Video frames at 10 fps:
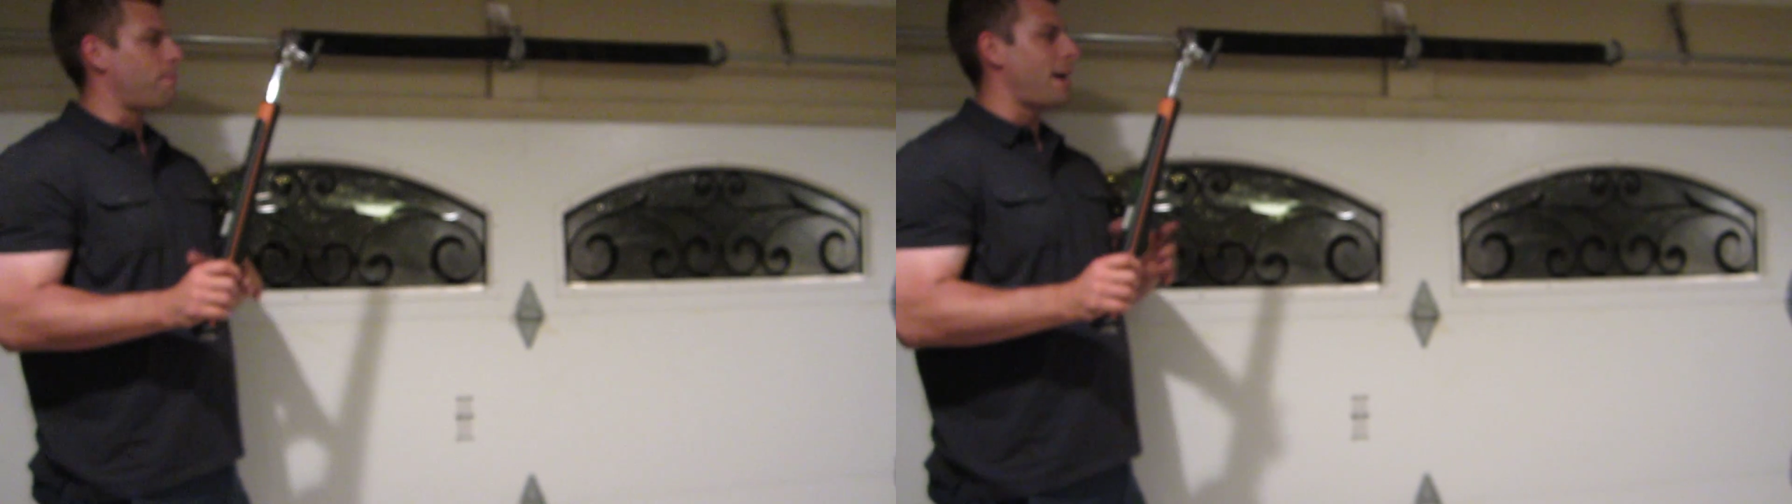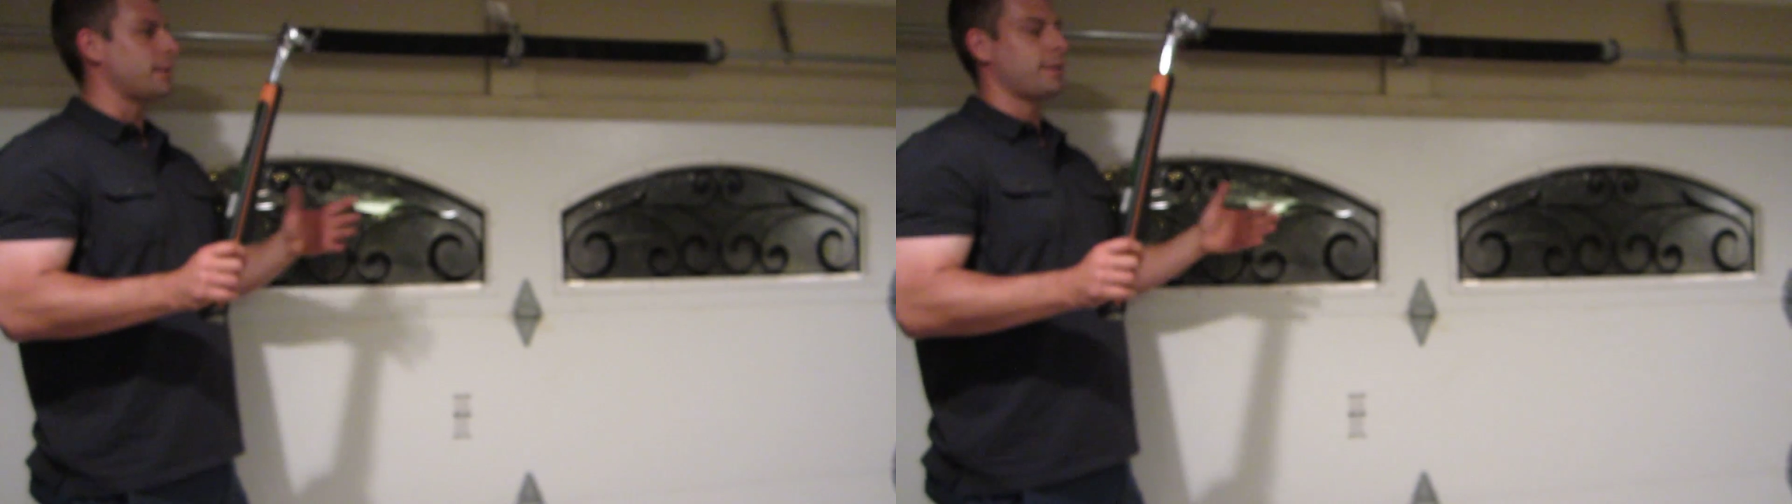
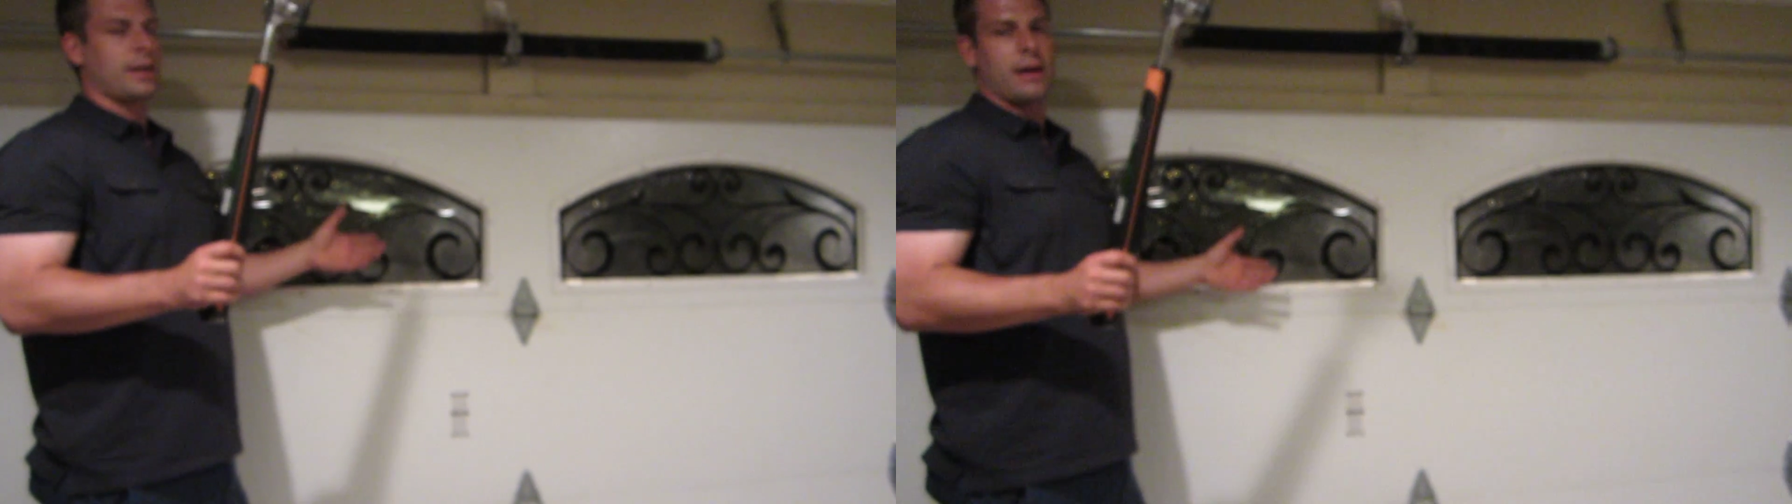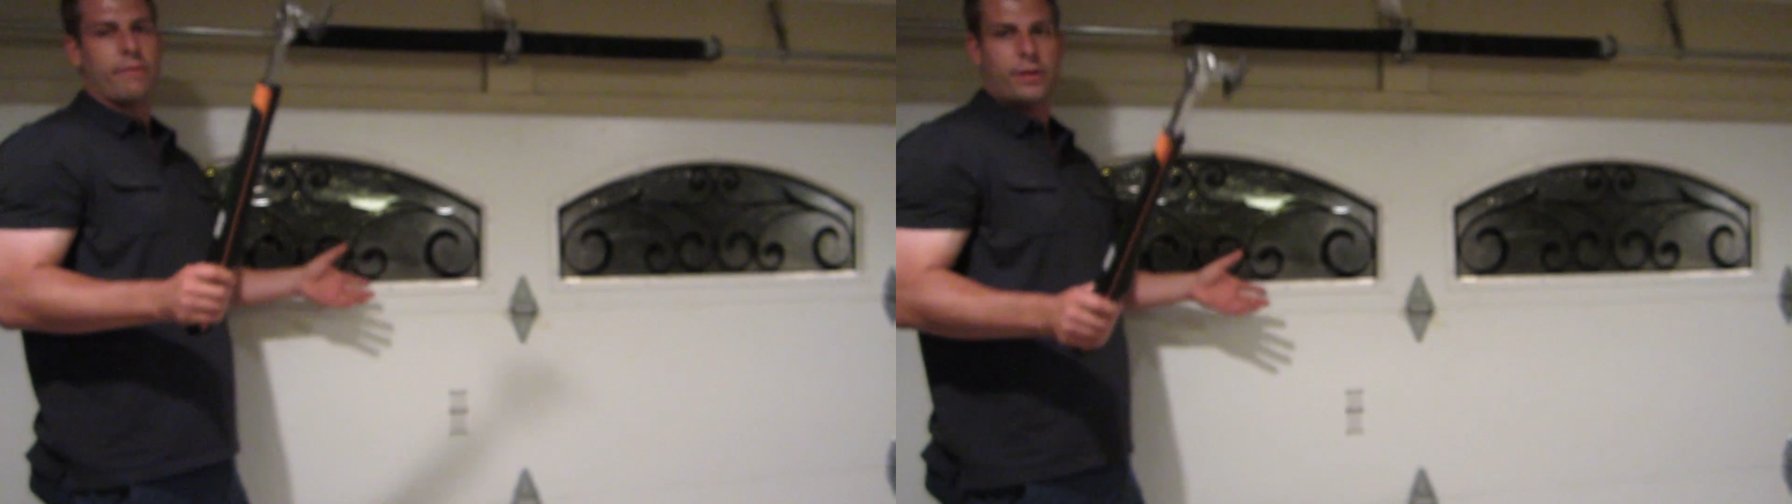best
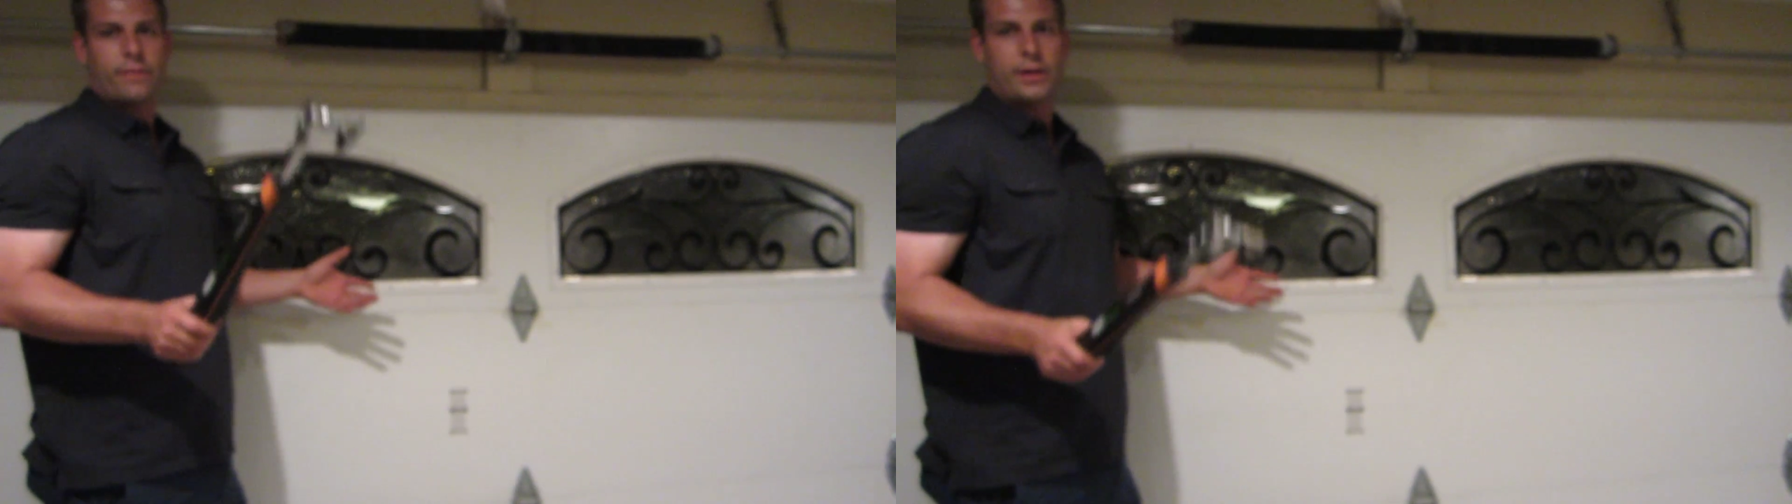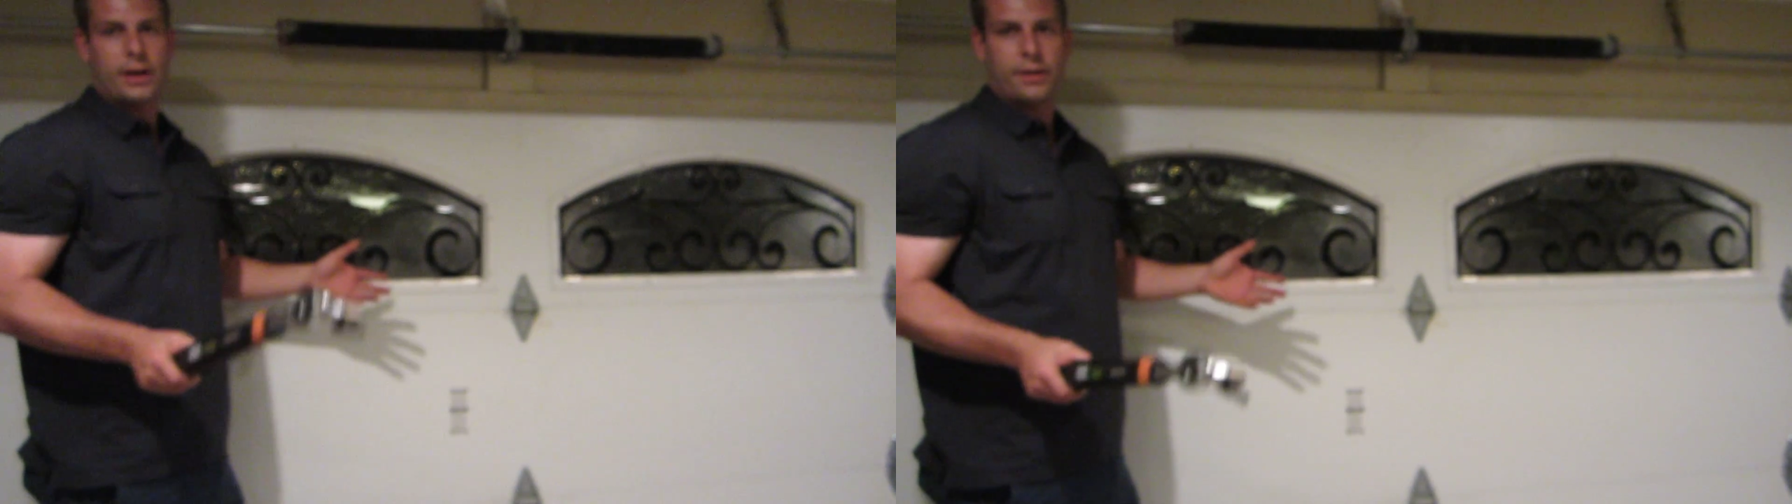thing ever
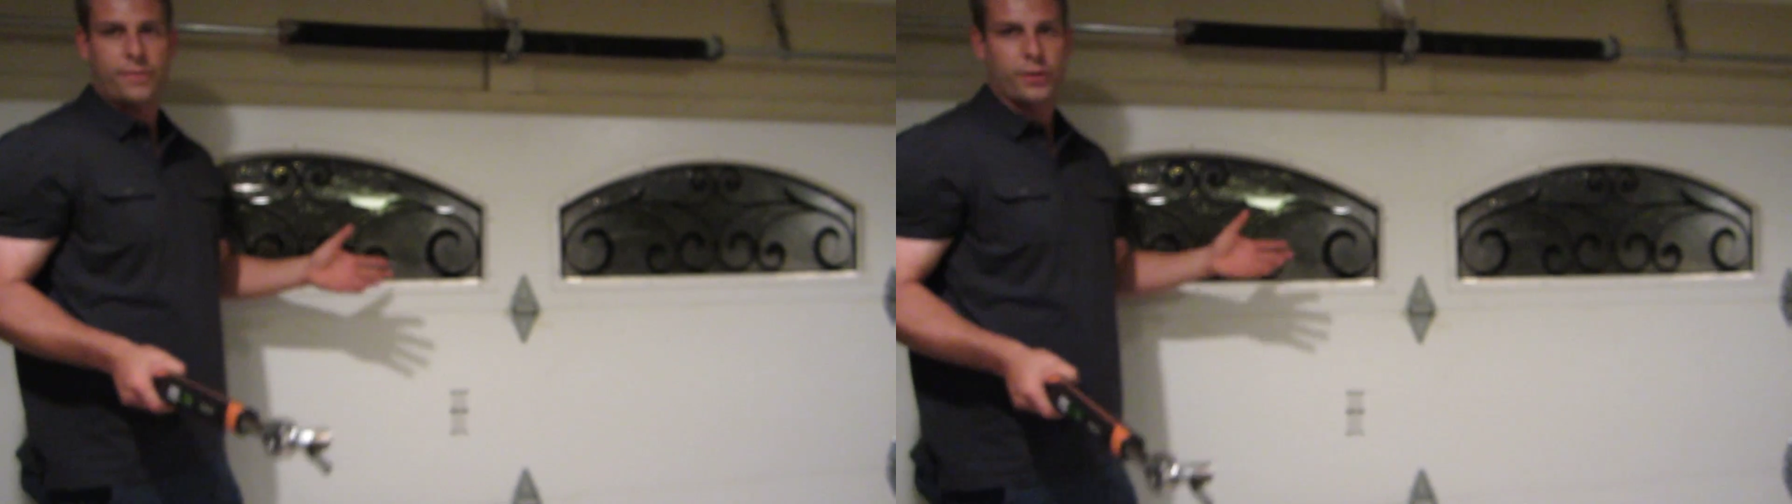invented